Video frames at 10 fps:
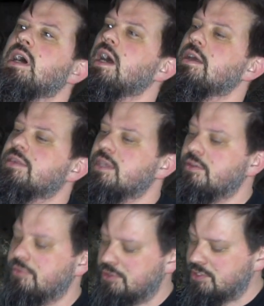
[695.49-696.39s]
I think
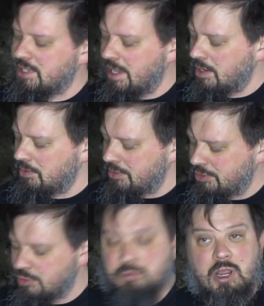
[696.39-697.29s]
for sound,
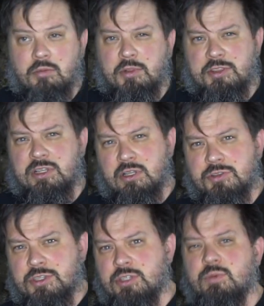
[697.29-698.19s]
this is probably the
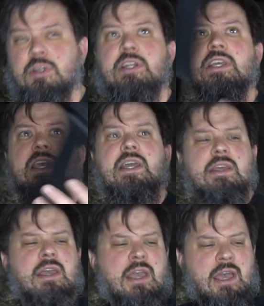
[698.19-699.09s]
closest we're going to get
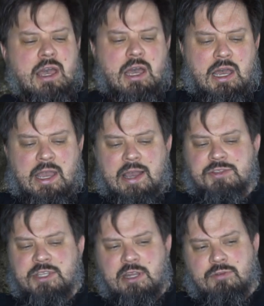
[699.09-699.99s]

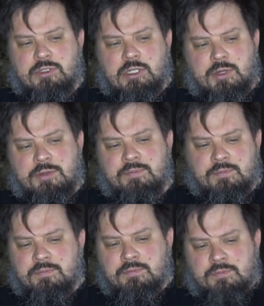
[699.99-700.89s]
outside of a real one
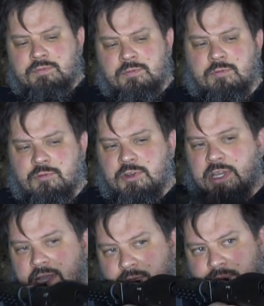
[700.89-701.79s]
for
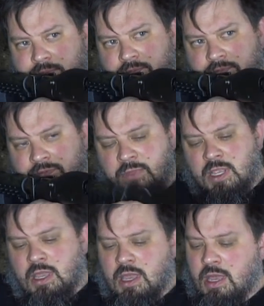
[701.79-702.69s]
now.
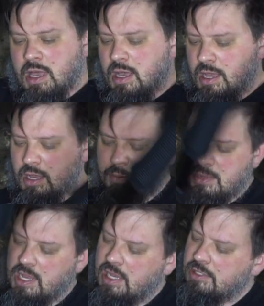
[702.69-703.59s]

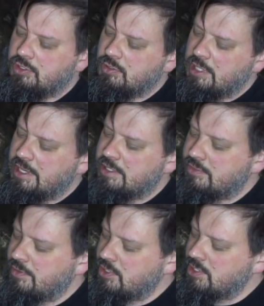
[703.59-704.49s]
I do like its
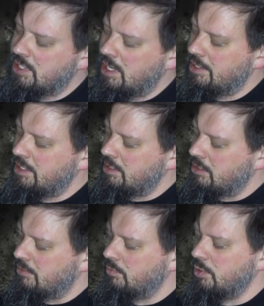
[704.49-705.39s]
functionality, you
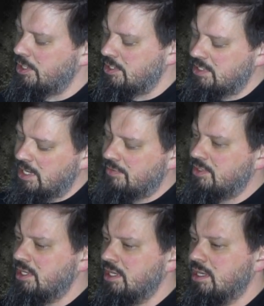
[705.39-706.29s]
know, working
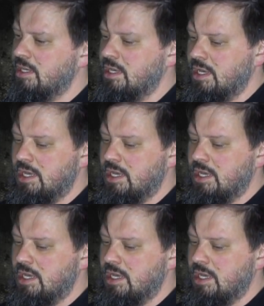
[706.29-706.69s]
safety.